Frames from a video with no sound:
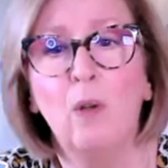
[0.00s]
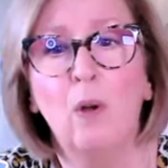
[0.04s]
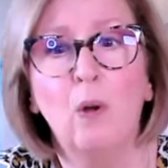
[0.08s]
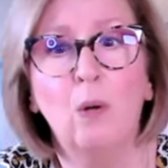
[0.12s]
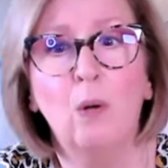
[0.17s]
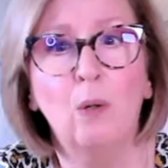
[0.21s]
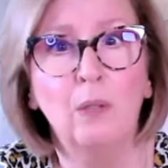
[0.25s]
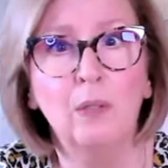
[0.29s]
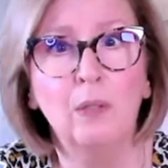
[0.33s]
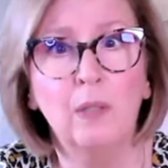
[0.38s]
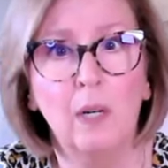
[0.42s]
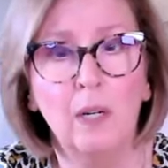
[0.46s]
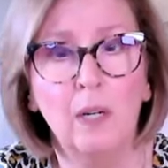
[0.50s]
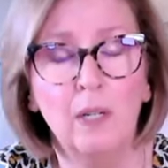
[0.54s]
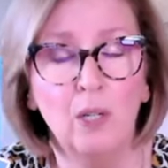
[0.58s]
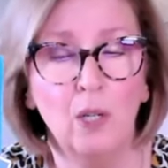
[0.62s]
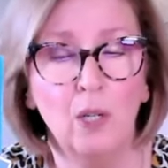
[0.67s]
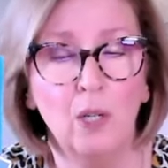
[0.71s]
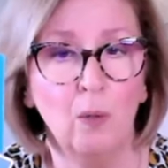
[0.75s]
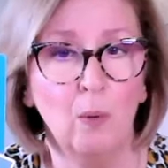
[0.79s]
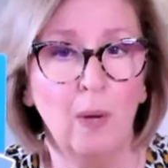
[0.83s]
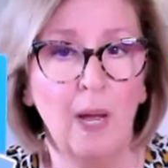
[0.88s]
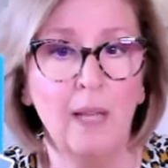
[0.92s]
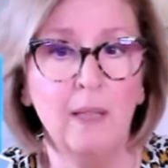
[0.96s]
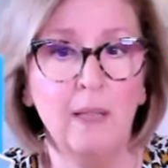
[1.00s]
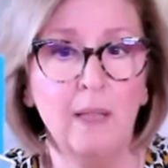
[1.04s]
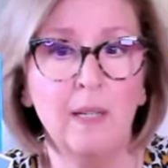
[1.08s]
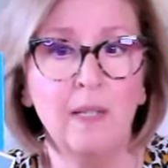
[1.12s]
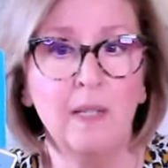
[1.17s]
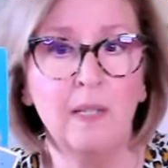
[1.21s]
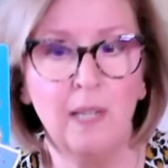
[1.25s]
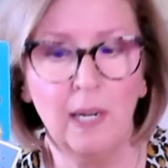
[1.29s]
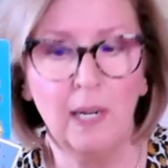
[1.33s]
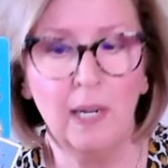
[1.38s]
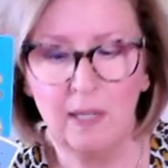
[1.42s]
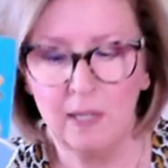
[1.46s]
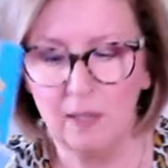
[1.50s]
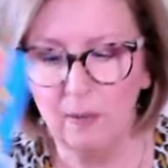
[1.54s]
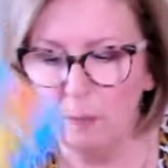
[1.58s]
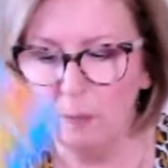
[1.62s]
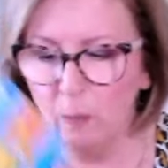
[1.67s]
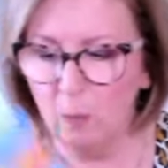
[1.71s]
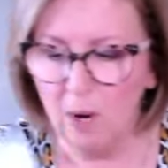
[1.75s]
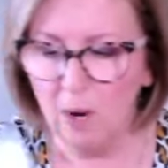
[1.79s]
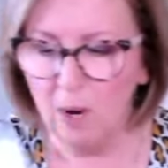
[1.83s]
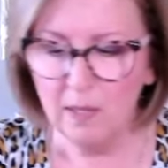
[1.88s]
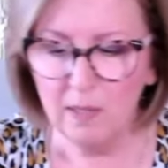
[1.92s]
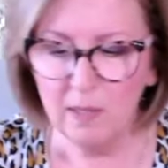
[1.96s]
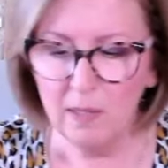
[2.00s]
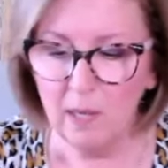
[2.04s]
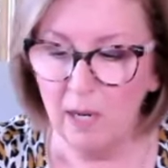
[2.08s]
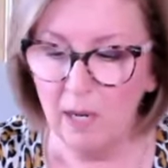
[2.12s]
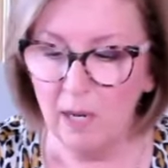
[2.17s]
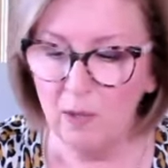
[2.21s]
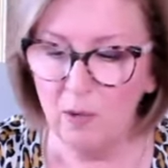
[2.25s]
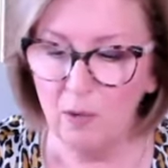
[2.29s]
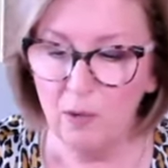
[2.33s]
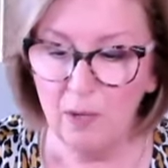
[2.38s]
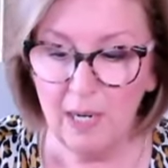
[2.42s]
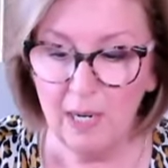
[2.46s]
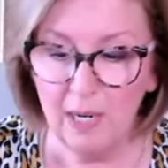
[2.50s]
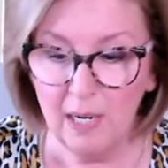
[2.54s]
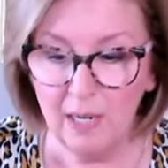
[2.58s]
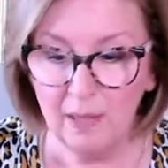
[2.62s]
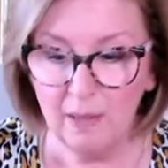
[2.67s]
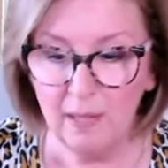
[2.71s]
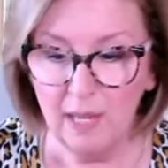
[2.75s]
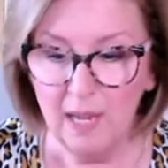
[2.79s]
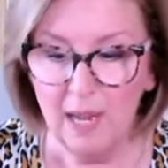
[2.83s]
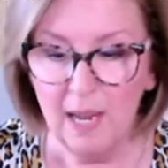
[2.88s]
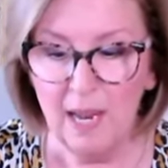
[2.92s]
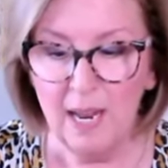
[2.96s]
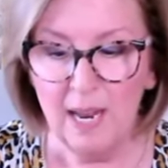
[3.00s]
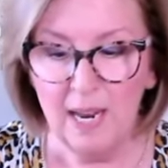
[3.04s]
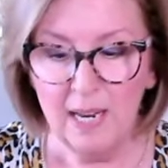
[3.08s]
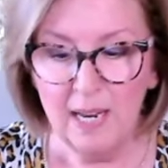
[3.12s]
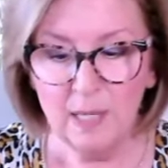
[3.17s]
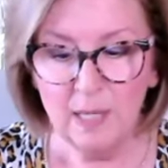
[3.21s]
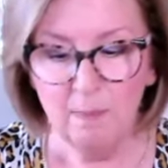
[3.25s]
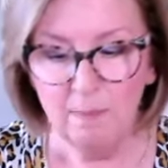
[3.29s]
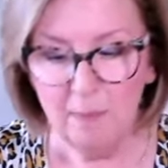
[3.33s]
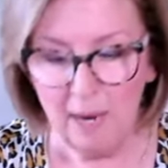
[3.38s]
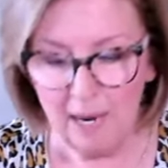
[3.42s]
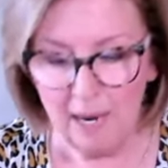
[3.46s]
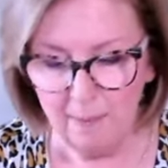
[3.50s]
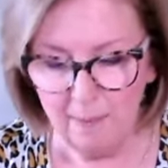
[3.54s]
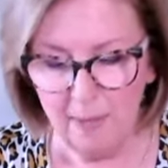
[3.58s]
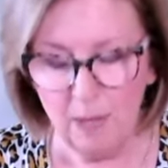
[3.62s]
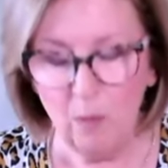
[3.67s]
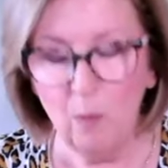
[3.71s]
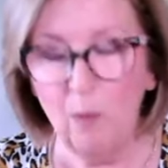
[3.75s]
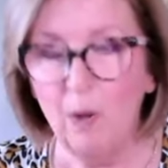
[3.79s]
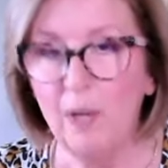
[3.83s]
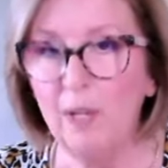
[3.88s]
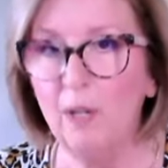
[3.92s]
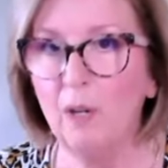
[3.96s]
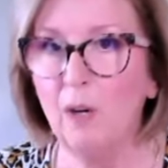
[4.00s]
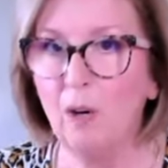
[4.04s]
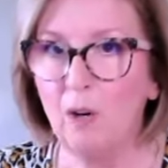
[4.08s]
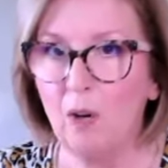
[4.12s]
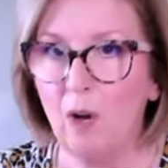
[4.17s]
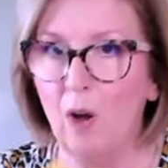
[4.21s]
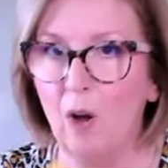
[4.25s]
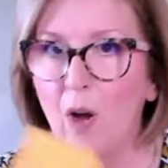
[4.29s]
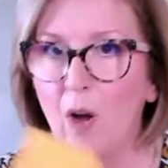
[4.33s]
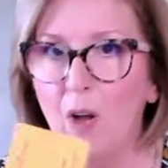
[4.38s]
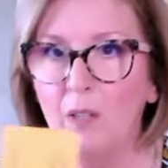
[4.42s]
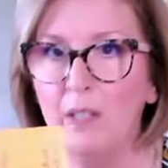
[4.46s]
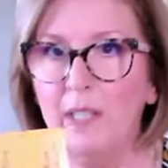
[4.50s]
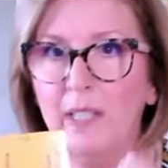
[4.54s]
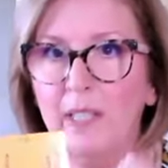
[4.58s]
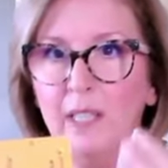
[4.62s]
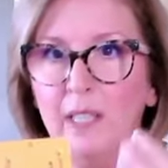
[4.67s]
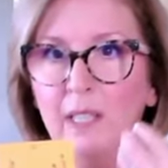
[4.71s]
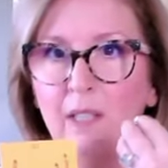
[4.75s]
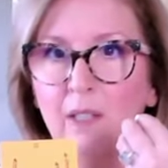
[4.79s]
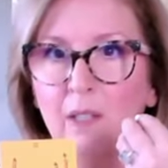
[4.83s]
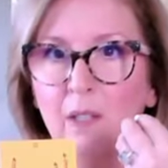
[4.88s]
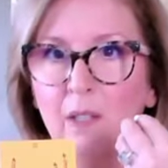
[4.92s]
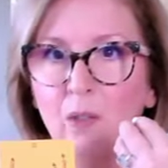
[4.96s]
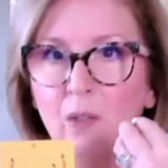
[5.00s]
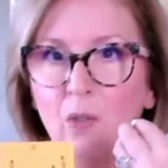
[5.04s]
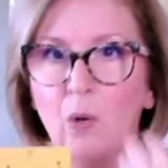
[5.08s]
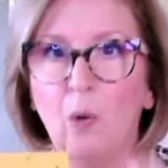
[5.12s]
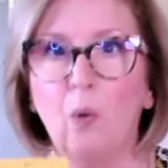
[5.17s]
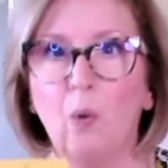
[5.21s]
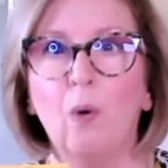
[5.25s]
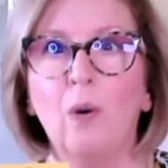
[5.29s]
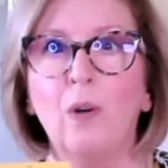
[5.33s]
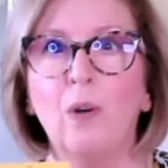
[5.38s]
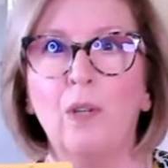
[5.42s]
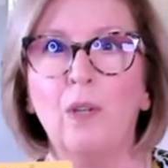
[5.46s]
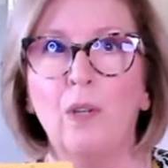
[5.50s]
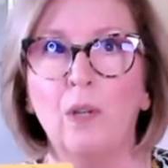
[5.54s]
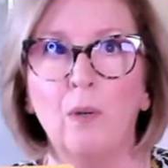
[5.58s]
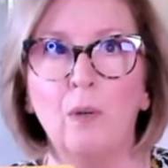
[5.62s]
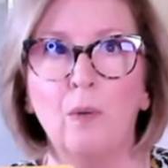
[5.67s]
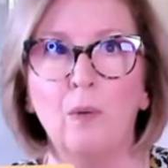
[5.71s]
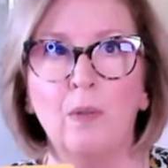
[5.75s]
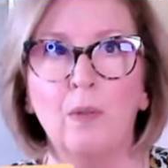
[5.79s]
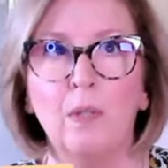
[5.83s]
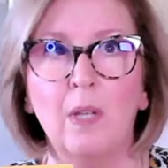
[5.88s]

hold on you. And the Six of Wands underneath is maybe what you're calling toward you.